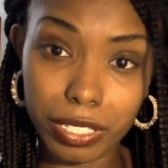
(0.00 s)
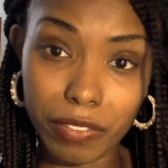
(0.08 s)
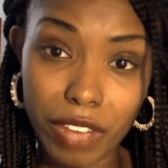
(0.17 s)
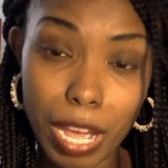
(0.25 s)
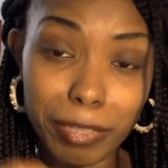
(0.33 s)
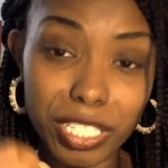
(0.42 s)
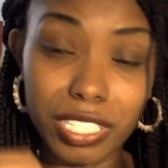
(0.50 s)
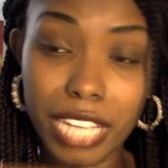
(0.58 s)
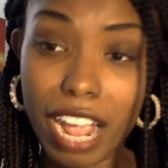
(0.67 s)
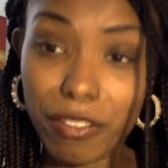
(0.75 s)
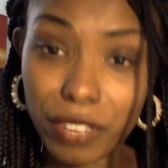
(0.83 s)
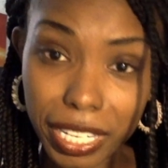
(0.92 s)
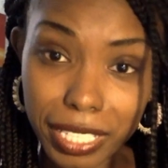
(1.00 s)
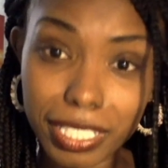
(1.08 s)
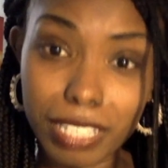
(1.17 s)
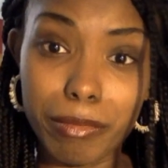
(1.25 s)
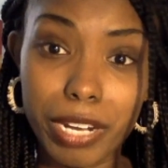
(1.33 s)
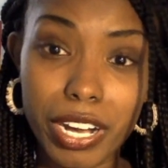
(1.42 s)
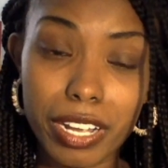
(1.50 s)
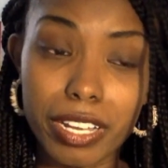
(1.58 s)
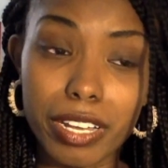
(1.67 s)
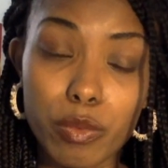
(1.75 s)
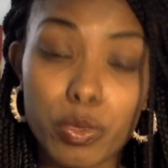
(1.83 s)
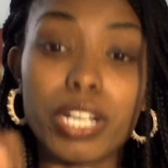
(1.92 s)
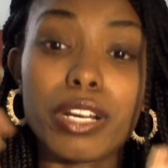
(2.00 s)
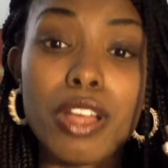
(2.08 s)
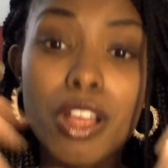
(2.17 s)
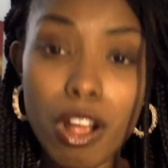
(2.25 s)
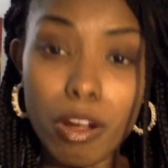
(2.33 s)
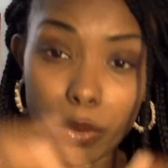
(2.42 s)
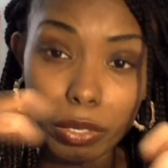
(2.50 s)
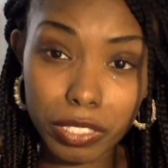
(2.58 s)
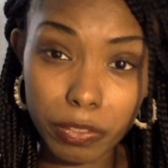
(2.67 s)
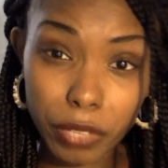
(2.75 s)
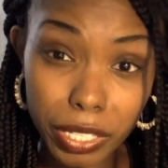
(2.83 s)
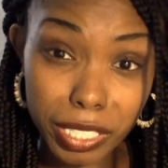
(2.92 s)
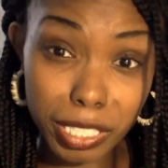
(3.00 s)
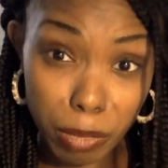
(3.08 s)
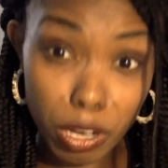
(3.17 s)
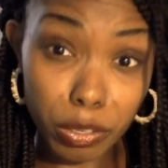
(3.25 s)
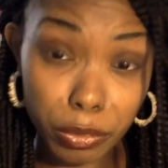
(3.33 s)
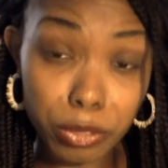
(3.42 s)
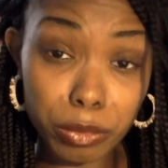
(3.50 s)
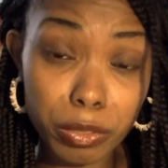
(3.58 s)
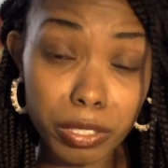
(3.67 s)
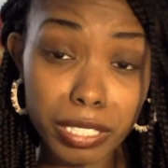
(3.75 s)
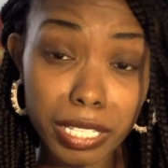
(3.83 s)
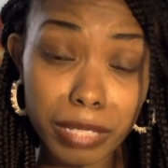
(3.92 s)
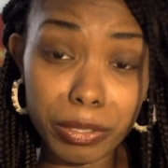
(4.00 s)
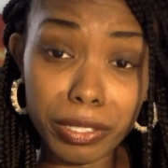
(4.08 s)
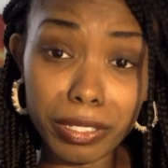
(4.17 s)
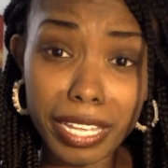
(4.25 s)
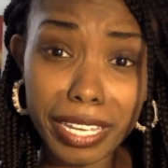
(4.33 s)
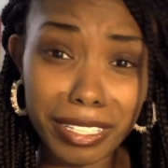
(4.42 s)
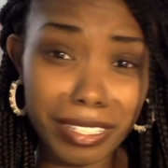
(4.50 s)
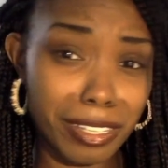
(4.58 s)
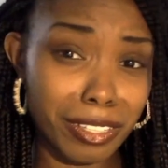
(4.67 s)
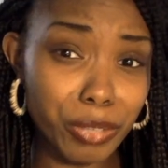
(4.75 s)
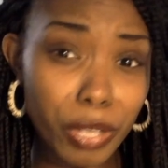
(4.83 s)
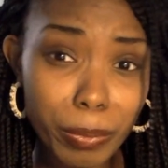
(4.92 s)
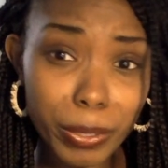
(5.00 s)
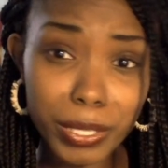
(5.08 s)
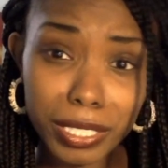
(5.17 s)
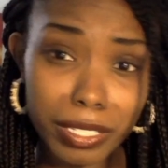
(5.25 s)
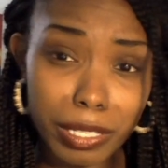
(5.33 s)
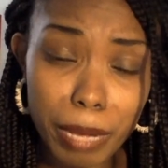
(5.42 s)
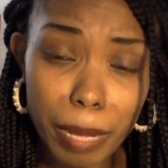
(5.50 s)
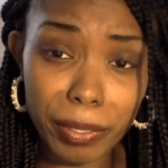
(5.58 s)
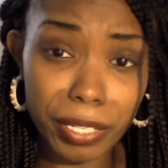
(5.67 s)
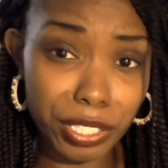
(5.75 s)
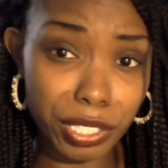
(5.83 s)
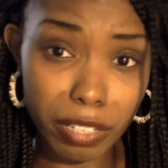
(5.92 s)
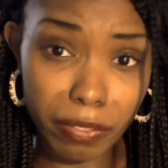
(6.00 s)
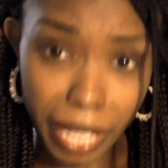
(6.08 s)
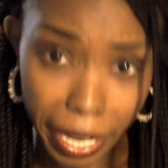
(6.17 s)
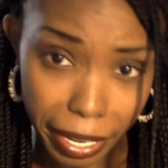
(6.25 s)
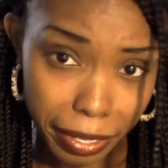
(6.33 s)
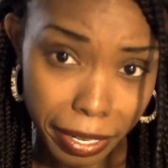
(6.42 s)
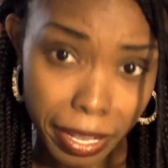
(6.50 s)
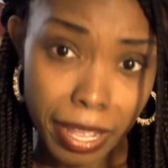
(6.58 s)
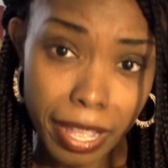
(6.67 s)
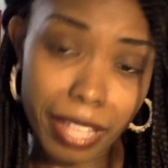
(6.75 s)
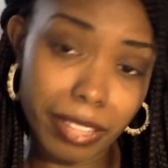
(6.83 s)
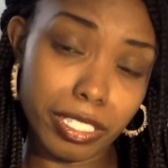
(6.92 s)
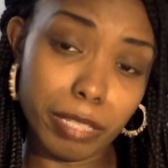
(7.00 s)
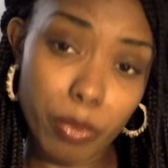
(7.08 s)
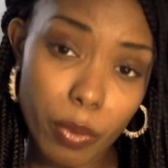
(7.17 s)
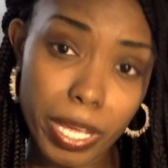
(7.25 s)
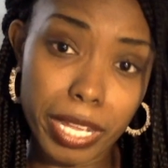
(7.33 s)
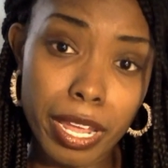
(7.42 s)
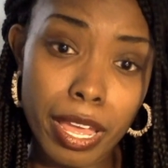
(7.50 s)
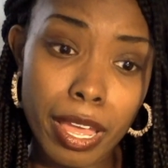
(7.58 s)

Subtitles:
If I'm just Africans in America, we're a very small group. We're like 12% of the population, if that, at this point.